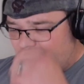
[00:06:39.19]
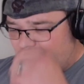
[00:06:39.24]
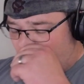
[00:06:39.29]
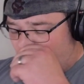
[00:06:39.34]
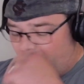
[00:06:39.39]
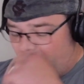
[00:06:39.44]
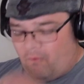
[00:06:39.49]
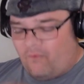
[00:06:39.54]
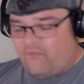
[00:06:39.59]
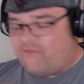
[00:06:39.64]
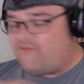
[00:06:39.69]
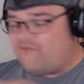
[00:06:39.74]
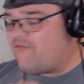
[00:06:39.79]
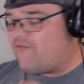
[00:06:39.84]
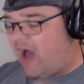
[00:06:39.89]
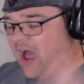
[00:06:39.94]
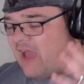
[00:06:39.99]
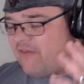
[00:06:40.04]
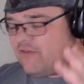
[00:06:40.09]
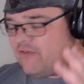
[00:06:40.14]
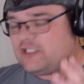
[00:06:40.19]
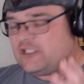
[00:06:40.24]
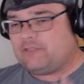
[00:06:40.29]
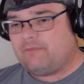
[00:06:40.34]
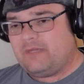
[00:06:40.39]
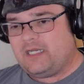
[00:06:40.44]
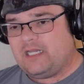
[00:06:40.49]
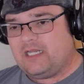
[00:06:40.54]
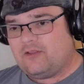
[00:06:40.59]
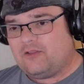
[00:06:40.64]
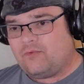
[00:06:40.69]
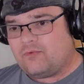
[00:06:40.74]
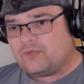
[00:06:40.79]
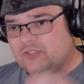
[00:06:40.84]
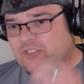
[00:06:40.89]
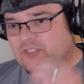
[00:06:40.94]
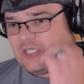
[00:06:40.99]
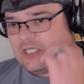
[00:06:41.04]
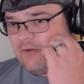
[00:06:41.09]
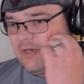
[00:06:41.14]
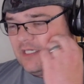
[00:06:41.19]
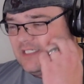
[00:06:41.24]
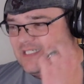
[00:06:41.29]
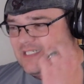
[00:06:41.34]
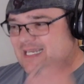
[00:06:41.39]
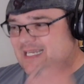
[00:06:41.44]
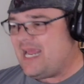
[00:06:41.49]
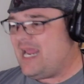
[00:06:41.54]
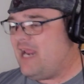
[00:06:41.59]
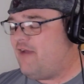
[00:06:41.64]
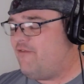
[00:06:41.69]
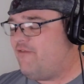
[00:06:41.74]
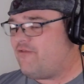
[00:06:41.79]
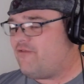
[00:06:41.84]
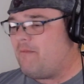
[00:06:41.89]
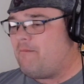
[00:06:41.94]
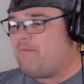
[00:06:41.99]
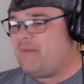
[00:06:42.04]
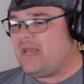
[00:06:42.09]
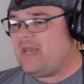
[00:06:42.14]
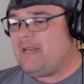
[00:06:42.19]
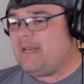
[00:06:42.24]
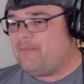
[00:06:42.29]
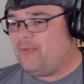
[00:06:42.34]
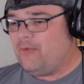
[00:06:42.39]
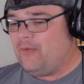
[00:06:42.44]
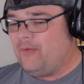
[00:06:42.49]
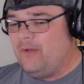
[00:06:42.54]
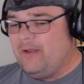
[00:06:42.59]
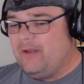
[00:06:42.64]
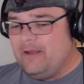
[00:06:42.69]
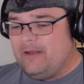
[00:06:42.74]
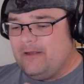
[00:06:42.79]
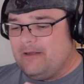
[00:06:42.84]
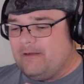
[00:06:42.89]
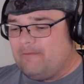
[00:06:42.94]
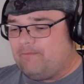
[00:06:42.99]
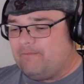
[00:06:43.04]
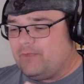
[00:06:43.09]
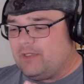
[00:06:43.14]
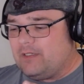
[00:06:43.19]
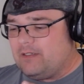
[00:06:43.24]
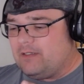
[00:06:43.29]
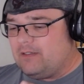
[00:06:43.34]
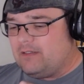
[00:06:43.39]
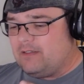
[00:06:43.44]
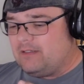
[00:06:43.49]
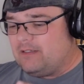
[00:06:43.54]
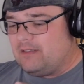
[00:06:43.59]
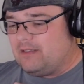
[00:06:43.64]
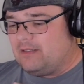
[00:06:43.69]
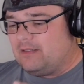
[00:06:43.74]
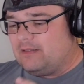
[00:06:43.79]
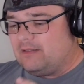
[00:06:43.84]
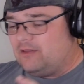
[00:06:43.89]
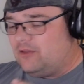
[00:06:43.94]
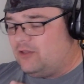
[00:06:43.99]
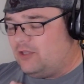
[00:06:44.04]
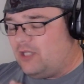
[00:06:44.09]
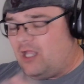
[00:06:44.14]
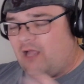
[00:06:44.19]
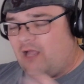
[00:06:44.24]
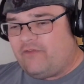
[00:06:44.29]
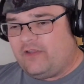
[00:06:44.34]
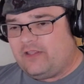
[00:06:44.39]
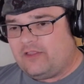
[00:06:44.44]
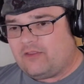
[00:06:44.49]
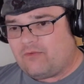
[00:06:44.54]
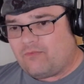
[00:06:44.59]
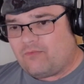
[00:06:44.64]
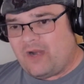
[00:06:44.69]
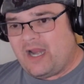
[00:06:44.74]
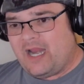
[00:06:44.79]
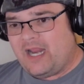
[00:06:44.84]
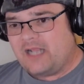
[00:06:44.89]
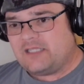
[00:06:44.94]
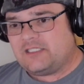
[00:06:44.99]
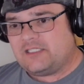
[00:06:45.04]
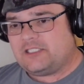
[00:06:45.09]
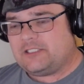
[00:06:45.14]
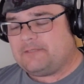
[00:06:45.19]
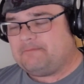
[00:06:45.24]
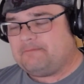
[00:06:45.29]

the whole five-ish minute lore series came from people loving the rants.